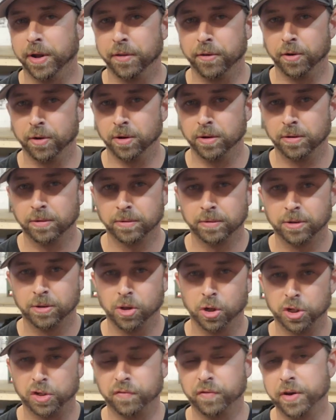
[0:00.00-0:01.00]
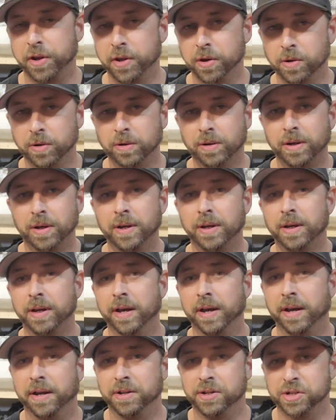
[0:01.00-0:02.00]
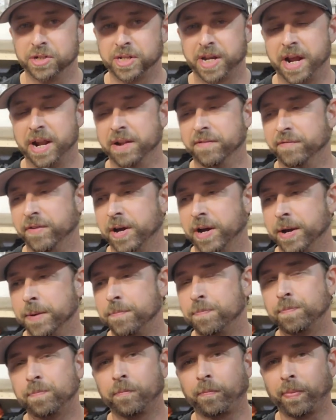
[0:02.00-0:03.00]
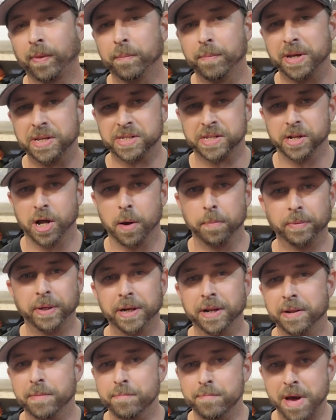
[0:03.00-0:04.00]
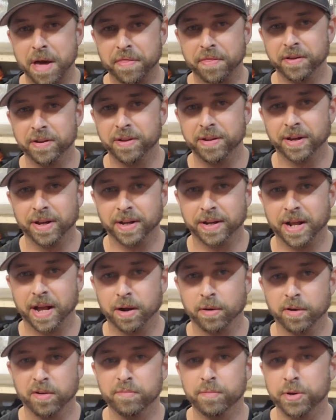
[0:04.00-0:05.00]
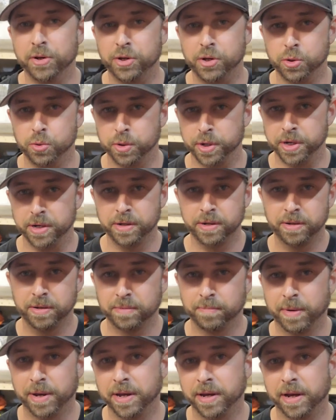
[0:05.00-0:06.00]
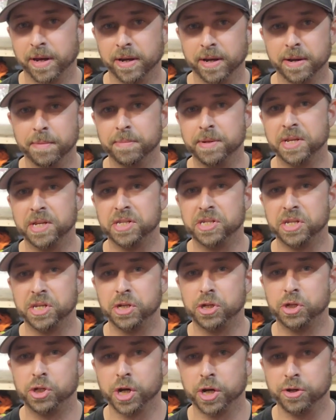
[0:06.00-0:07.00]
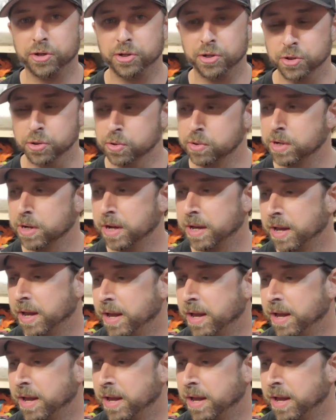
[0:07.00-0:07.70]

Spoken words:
another clutch video and just kind of basically an updated method on how I've been tuning my MTC GEN 2.